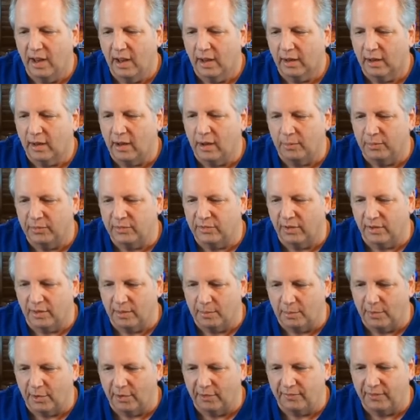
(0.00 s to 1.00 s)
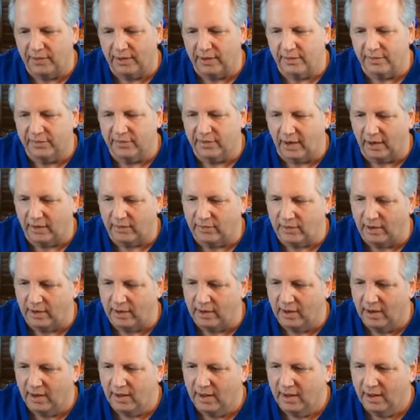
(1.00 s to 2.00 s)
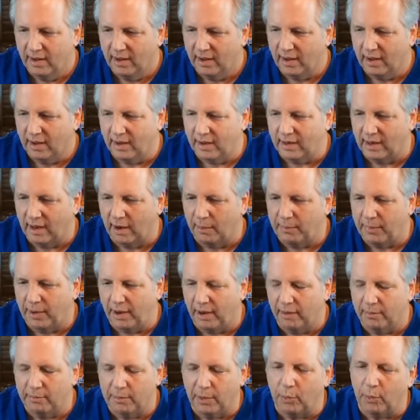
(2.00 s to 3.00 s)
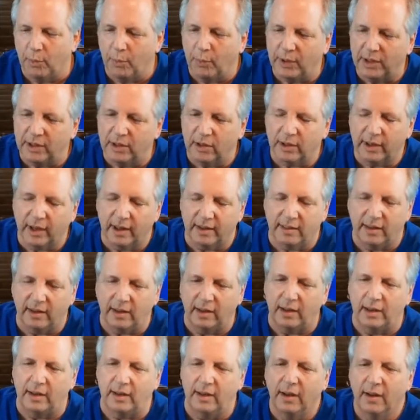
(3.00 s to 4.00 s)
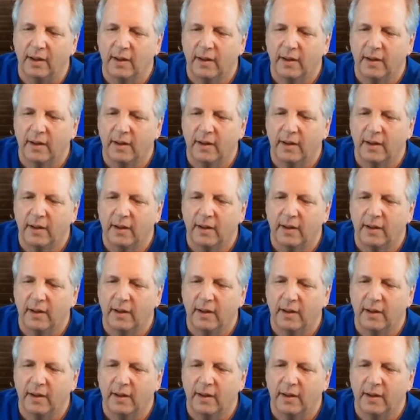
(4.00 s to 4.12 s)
comes to the MRF intersection and outbound. But when we look at the